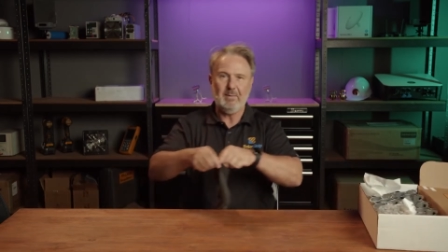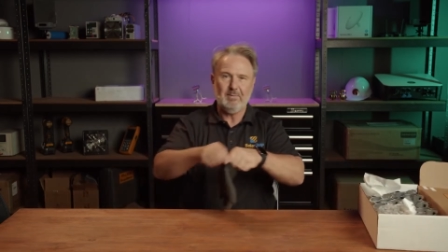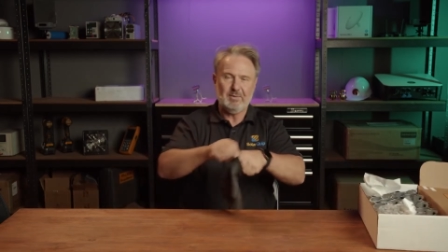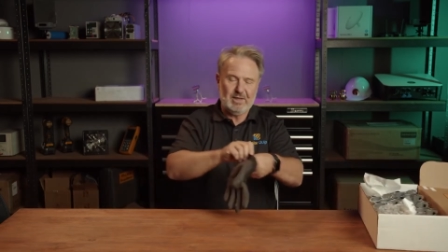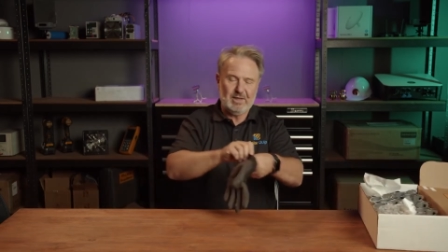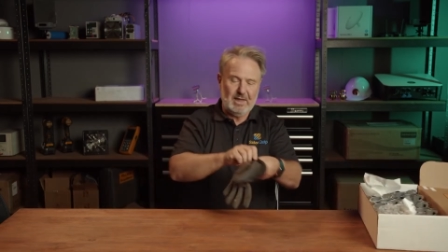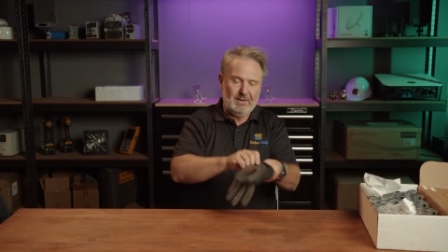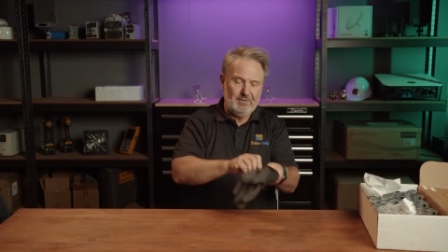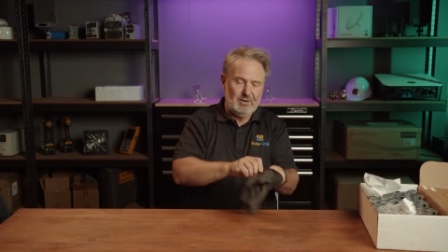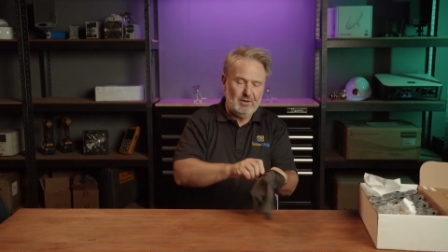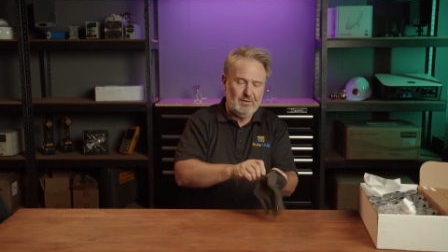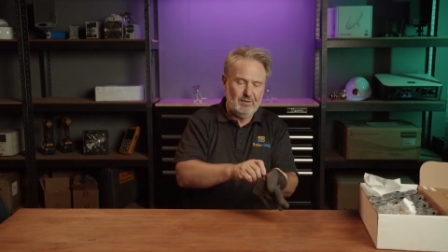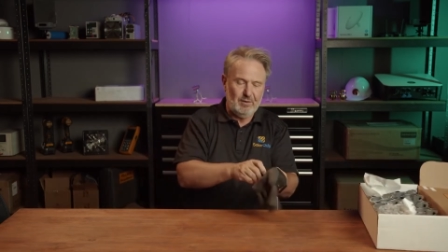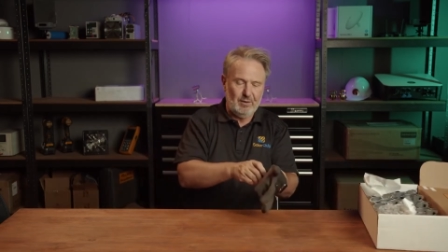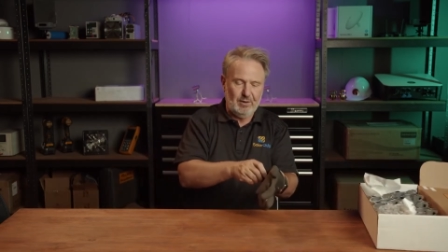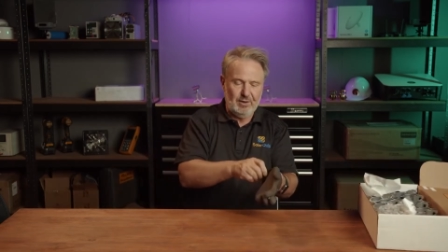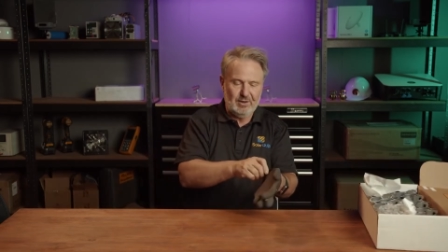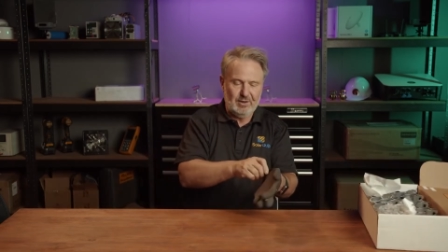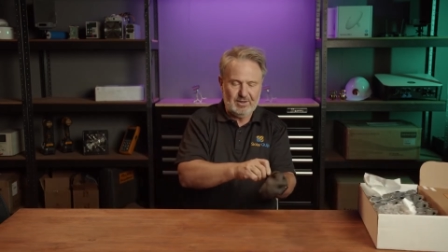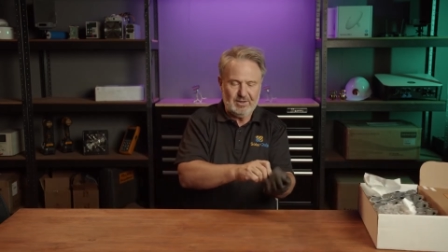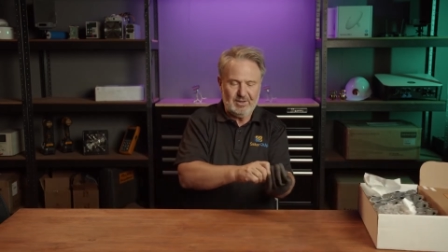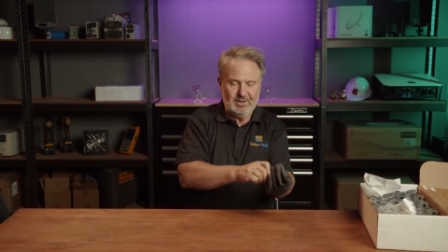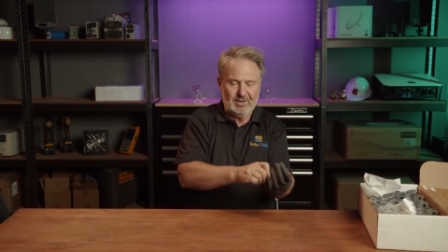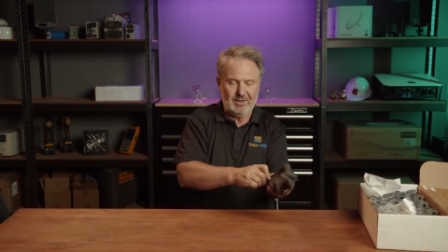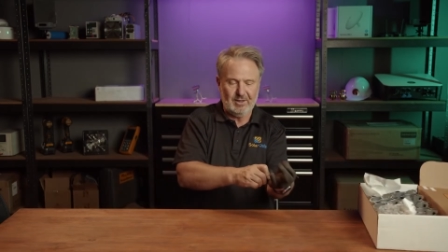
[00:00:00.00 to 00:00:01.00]
safety
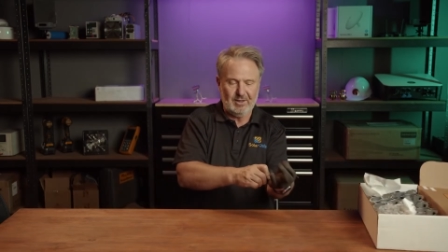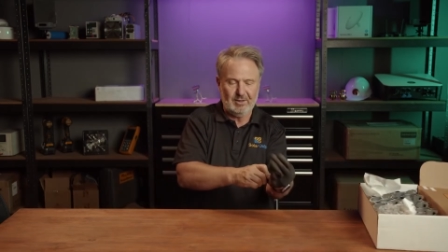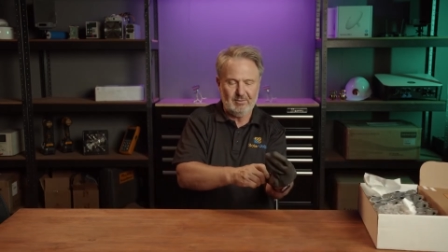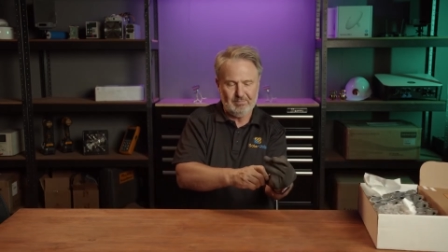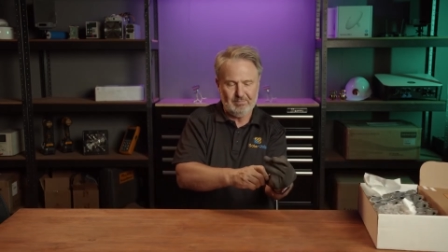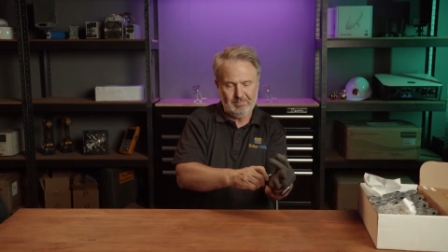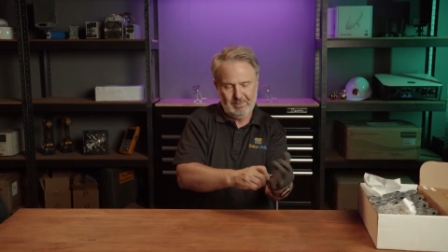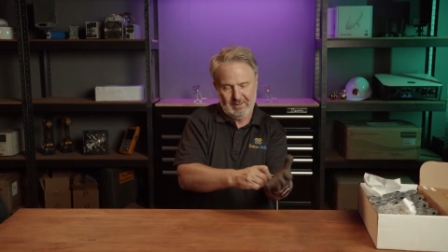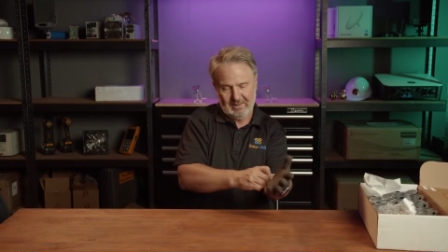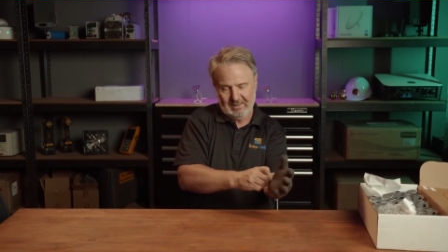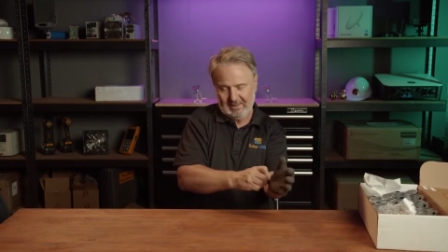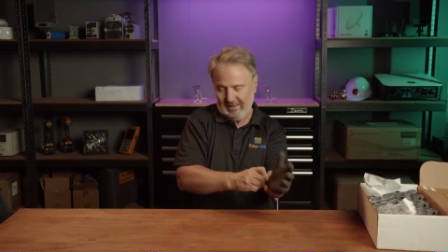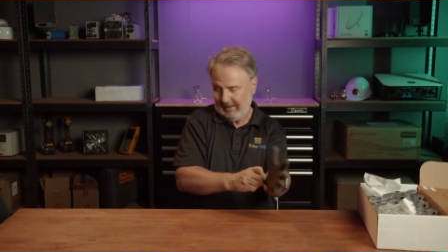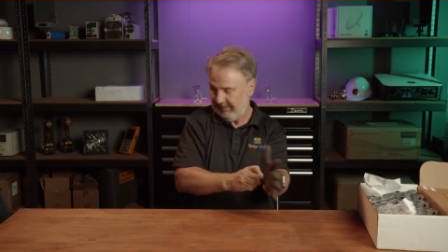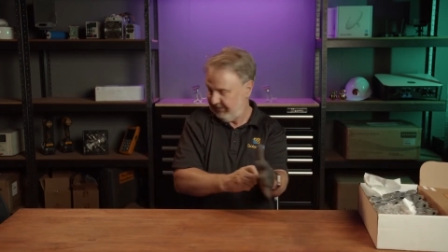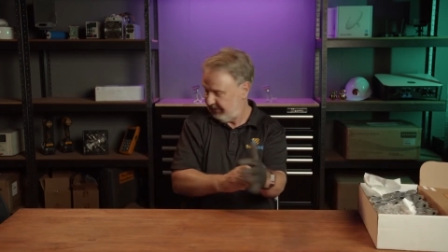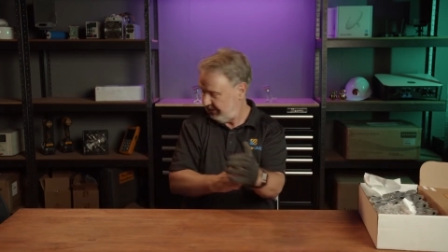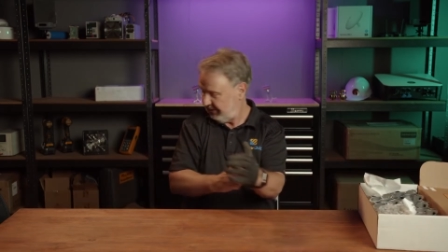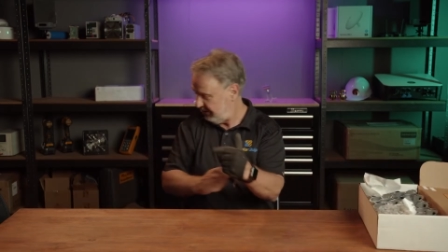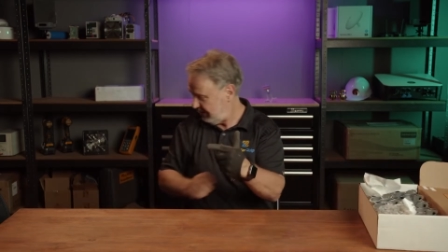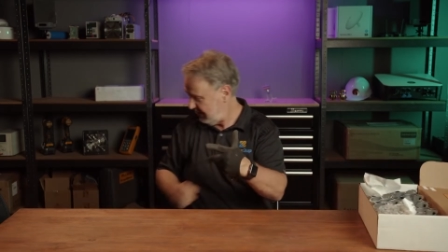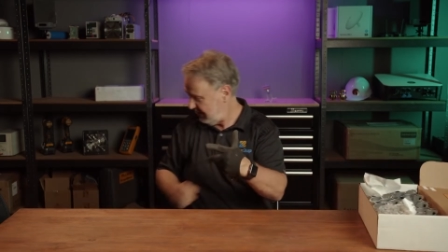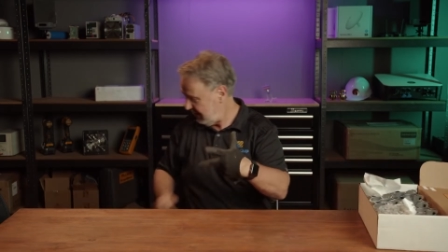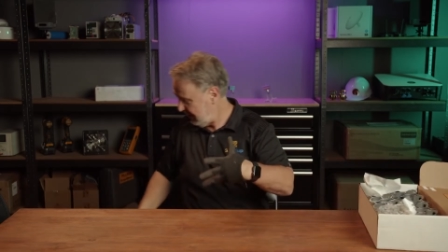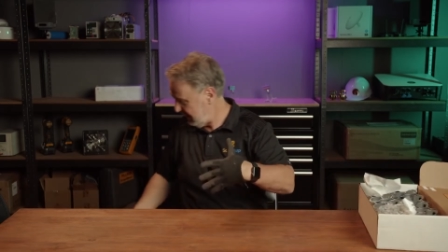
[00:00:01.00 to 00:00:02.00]
first, so a bit of gloves
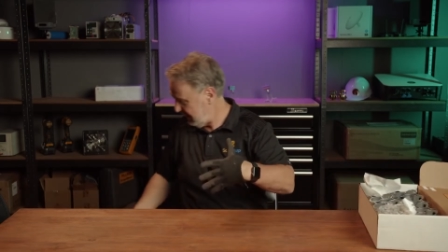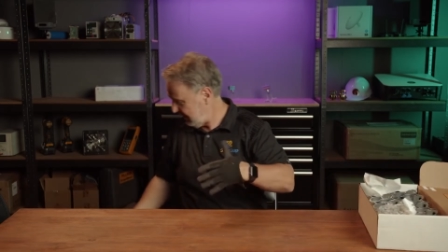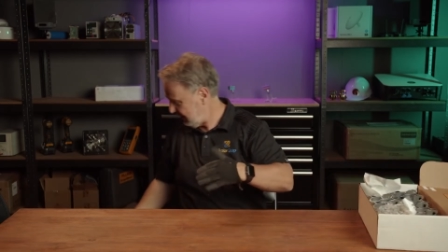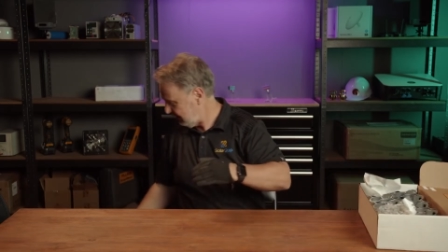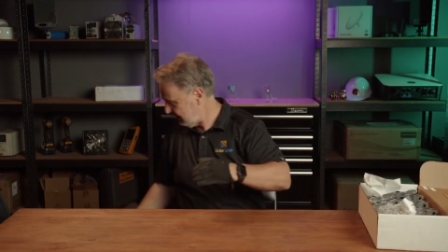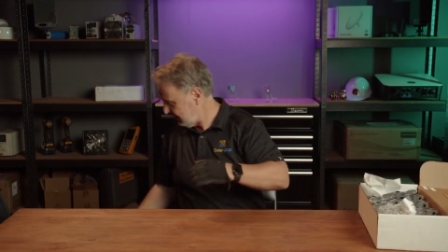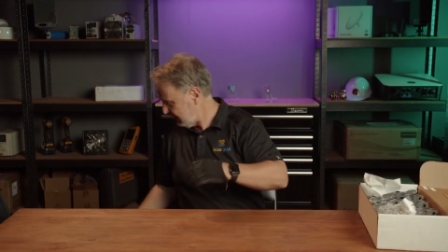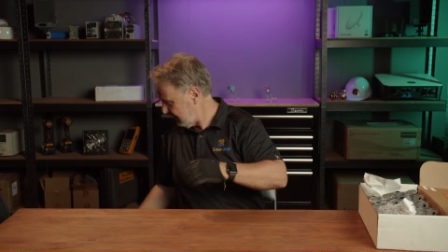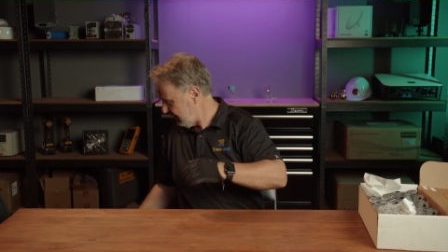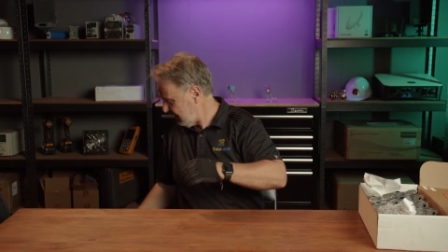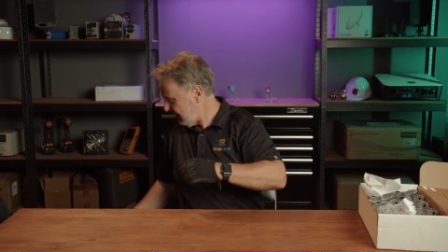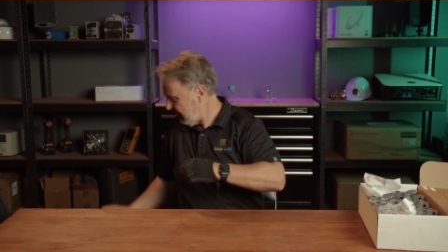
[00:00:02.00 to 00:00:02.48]
on here.